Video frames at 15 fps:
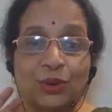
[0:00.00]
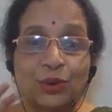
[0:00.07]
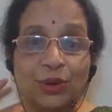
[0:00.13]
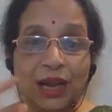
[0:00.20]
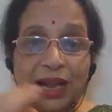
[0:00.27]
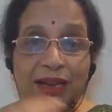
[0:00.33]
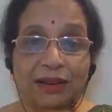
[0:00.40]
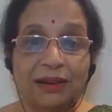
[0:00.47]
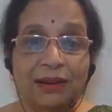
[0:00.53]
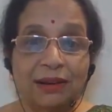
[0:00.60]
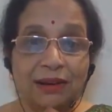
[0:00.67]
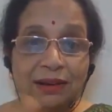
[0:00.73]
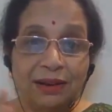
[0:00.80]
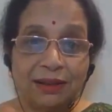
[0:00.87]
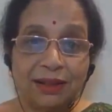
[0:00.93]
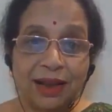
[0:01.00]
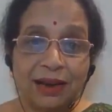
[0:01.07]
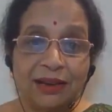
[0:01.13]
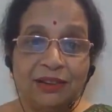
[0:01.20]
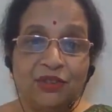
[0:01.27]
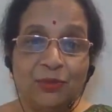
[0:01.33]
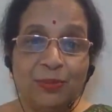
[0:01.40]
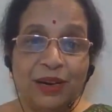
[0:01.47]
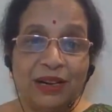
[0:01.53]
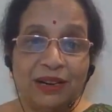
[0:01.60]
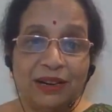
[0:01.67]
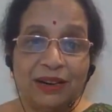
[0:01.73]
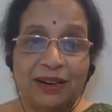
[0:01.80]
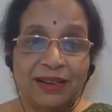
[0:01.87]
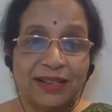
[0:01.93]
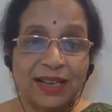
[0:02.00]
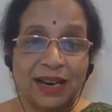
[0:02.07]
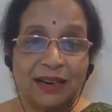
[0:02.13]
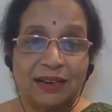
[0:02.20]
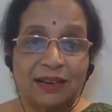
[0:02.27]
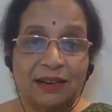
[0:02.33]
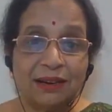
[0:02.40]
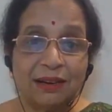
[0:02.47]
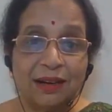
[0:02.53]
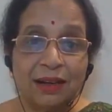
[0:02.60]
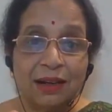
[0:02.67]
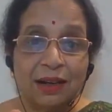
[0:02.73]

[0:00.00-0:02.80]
like Earth and Jupiter and Saturn.